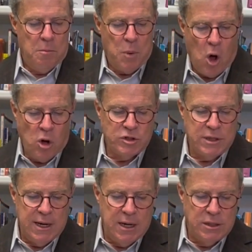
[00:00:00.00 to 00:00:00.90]
Paul
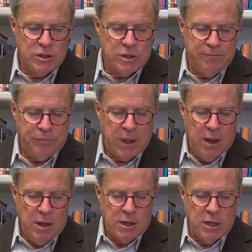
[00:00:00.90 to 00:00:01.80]
says,
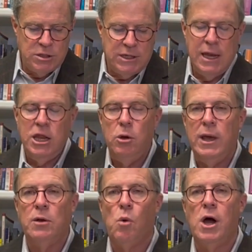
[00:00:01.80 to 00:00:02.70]
continue
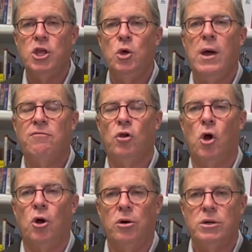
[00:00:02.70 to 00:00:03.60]
in what you have
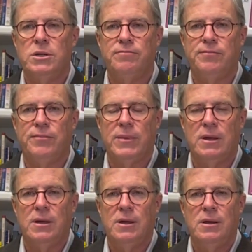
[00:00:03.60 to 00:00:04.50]
learned.
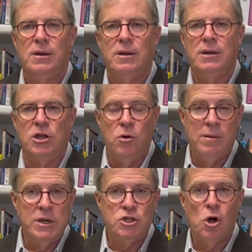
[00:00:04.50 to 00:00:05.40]
That you have
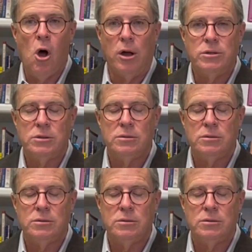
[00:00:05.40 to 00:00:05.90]
been taught.